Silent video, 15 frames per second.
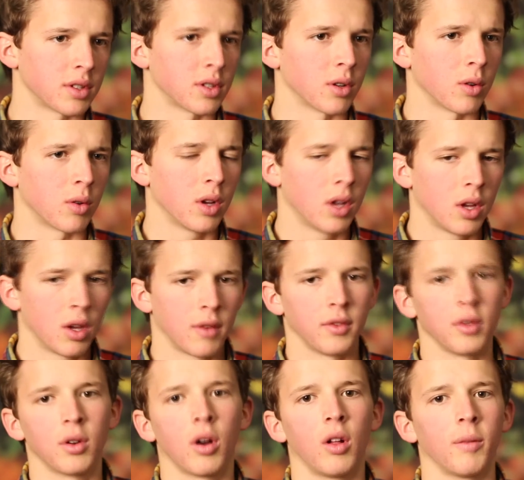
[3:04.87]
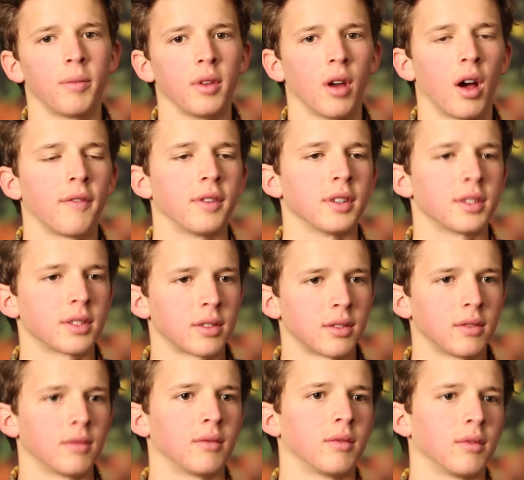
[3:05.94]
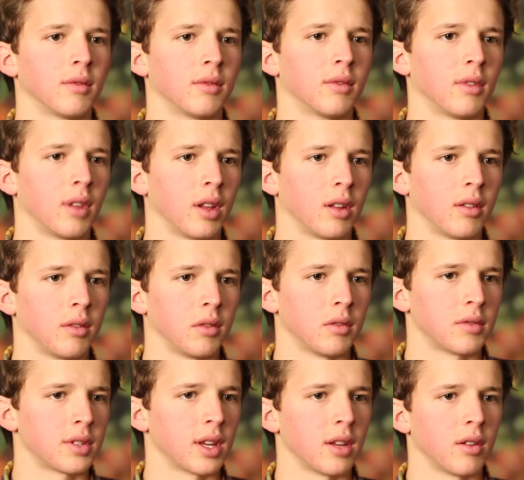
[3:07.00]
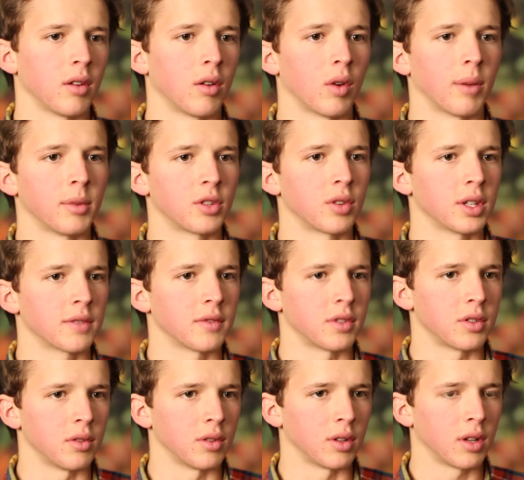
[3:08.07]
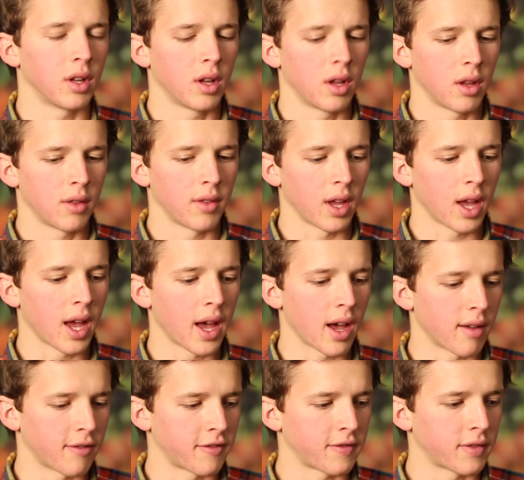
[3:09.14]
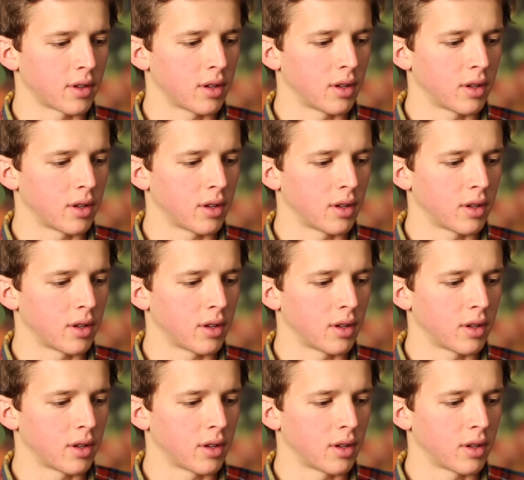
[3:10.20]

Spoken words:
So if you call up the office and you say, oh, I'm a transfer student, they have